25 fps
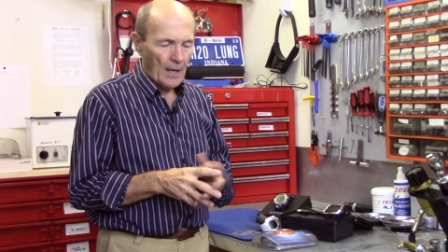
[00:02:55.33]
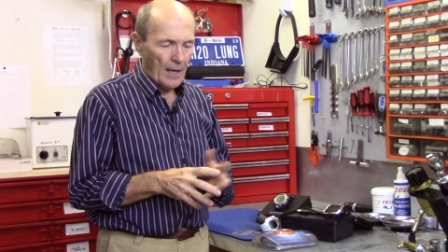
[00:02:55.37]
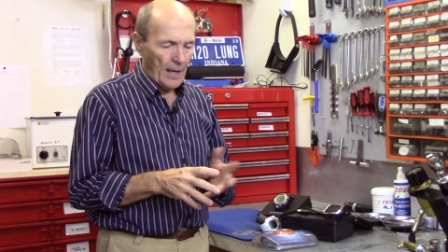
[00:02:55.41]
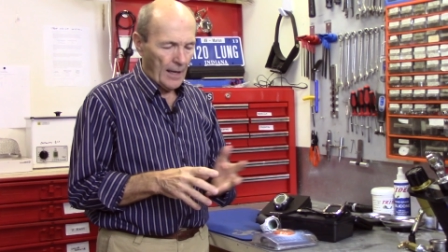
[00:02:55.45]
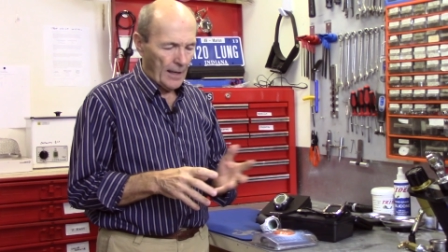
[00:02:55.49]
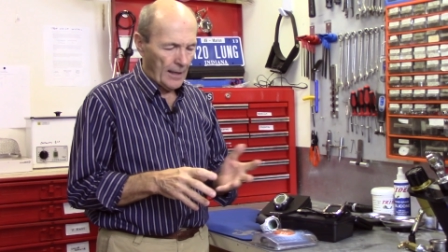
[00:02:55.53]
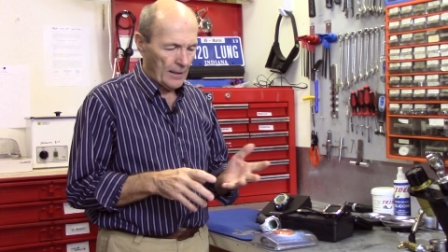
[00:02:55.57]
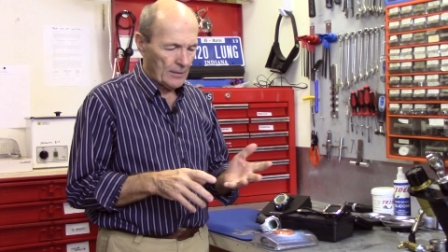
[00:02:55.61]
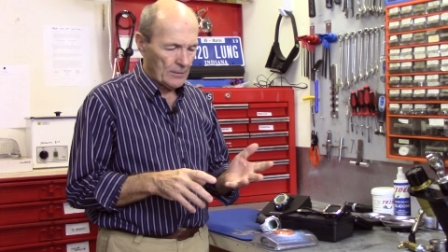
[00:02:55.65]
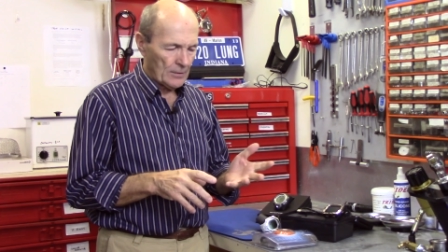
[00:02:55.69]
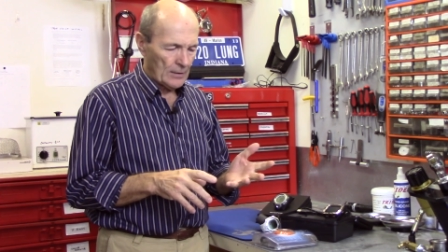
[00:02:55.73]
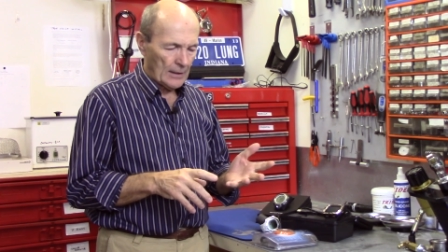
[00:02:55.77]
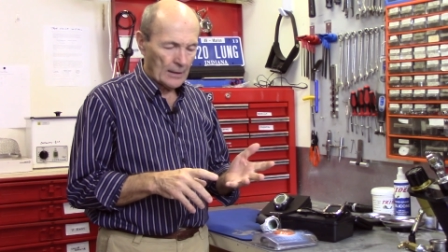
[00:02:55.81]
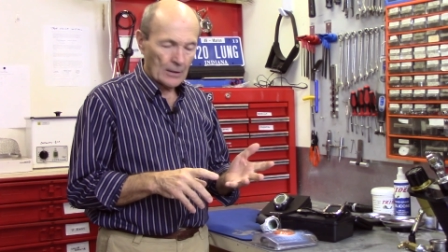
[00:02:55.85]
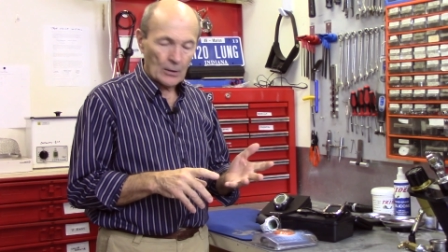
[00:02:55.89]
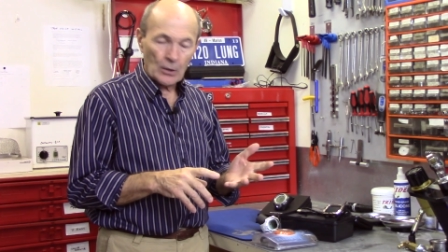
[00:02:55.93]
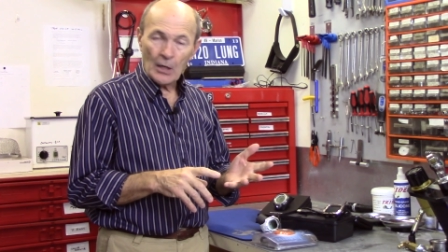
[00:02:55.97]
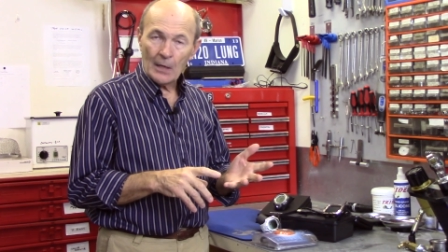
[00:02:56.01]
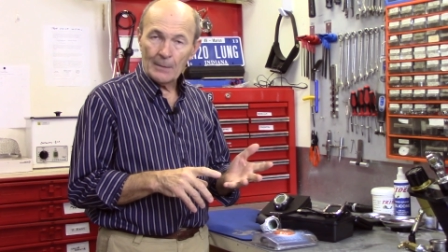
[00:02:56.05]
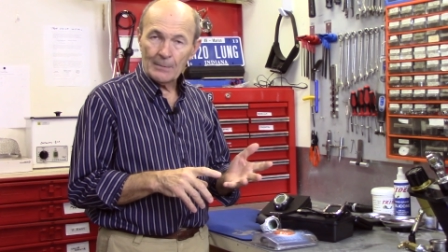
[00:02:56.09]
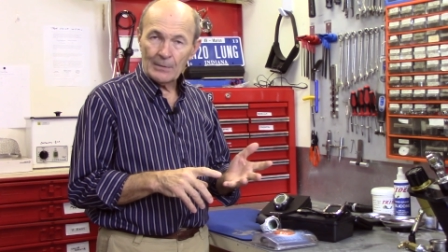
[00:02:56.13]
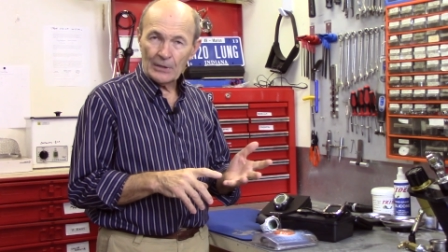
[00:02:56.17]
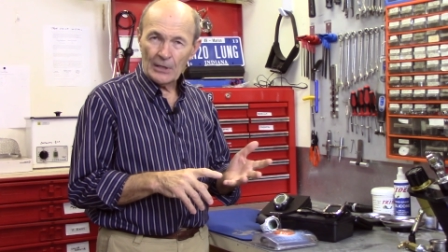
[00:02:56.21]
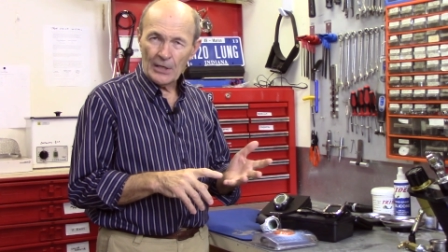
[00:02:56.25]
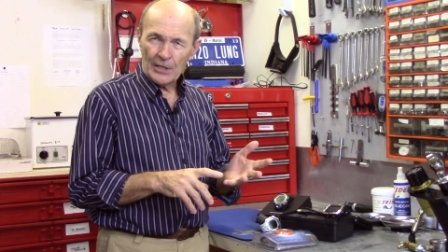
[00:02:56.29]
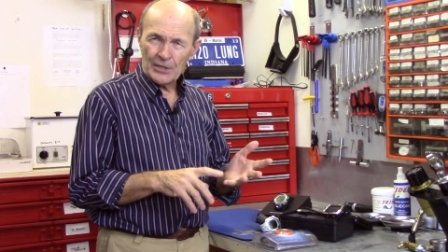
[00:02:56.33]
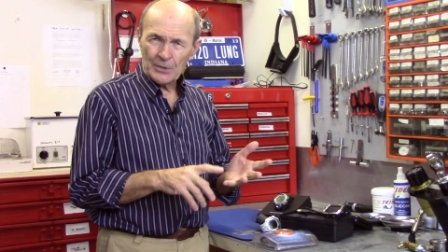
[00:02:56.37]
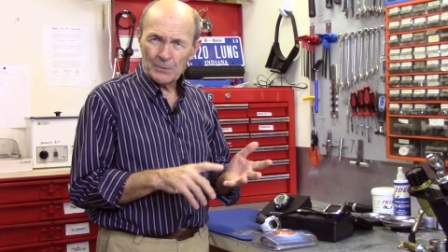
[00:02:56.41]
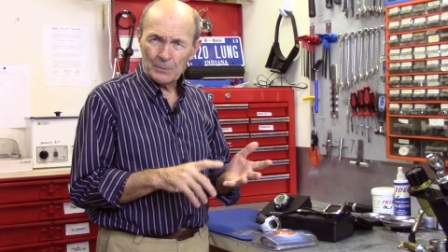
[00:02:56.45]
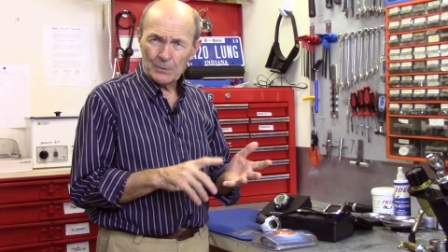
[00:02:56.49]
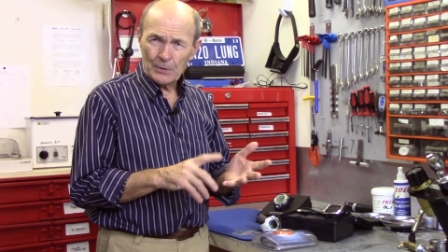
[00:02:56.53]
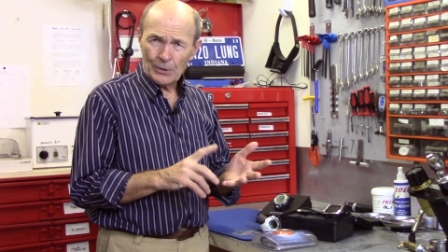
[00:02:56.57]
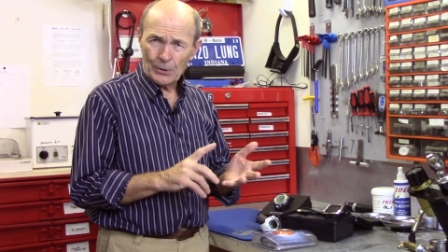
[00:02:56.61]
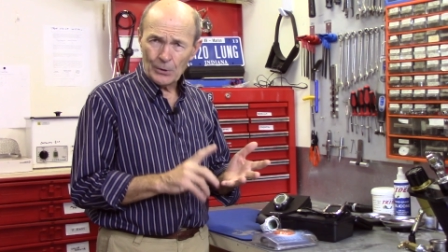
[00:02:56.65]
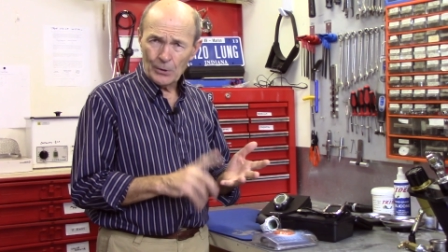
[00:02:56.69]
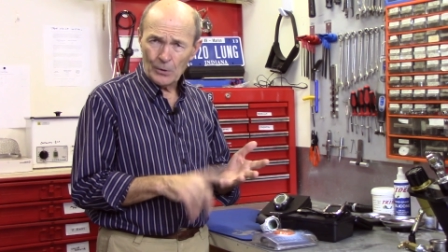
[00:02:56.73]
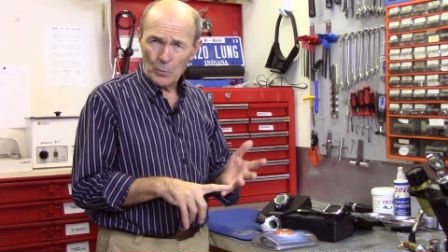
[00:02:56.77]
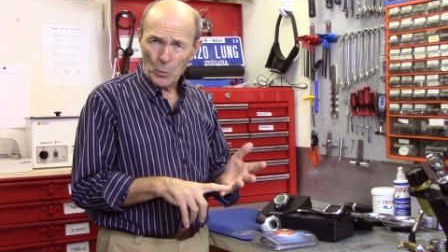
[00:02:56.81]
and in combination
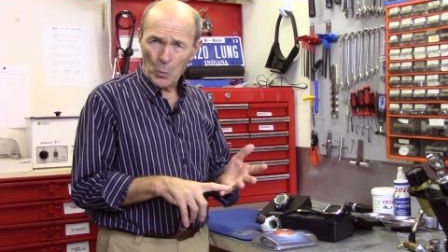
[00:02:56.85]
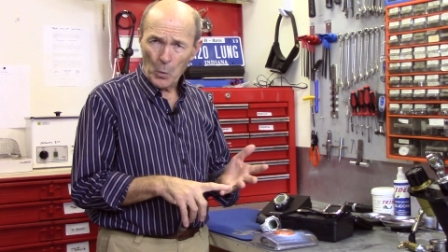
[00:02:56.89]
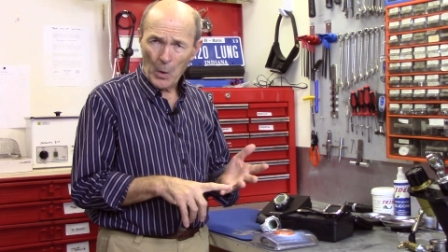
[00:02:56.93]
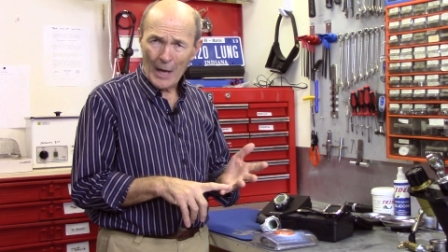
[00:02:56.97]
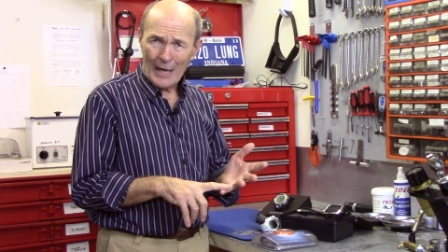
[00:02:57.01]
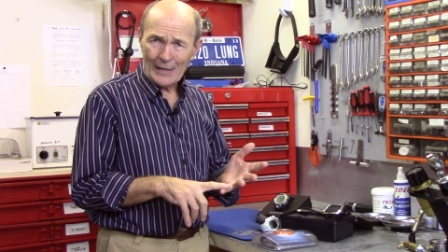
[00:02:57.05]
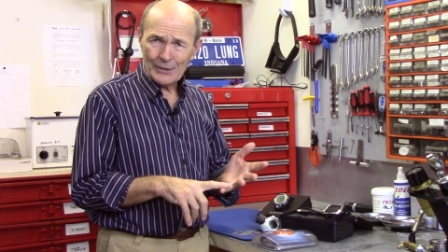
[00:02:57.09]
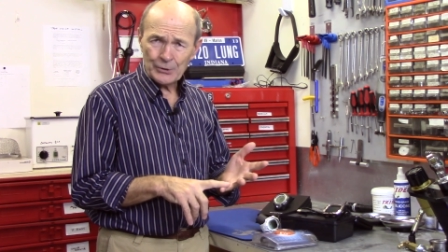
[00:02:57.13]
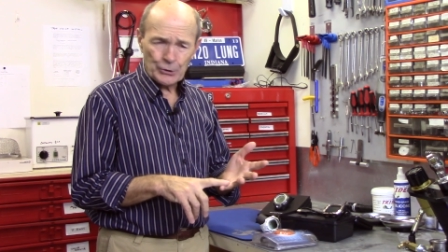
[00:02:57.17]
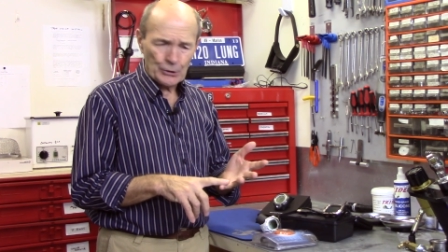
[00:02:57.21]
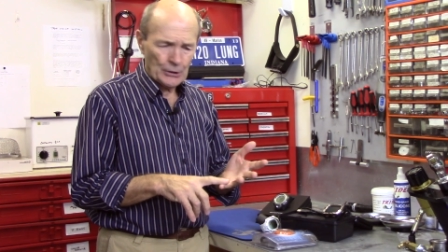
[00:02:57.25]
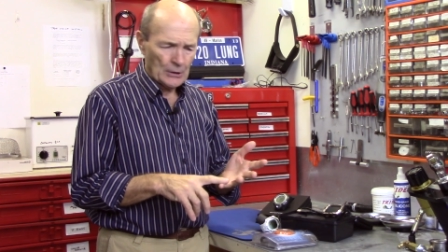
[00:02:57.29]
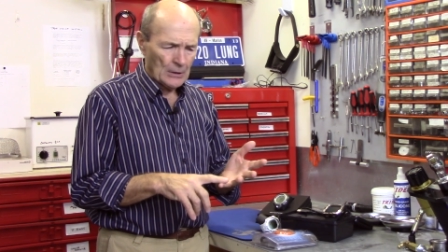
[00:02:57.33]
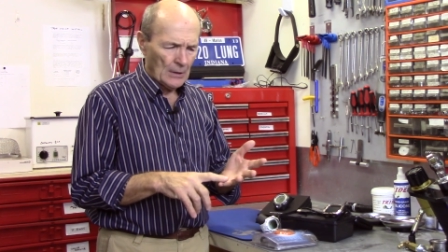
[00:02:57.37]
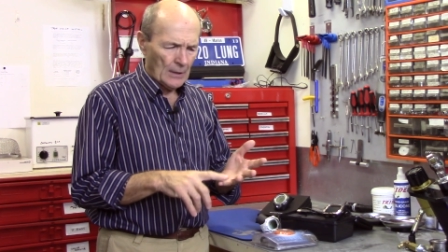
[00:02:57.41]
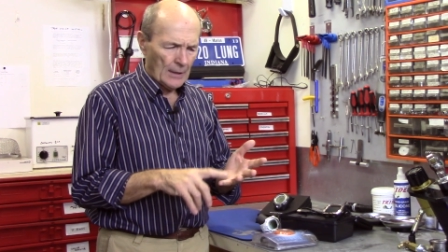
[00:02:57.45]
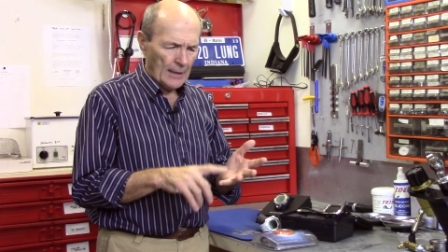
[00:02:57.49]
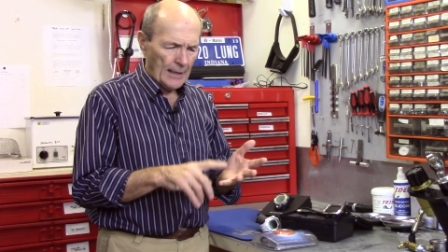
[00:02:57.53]
with a good watch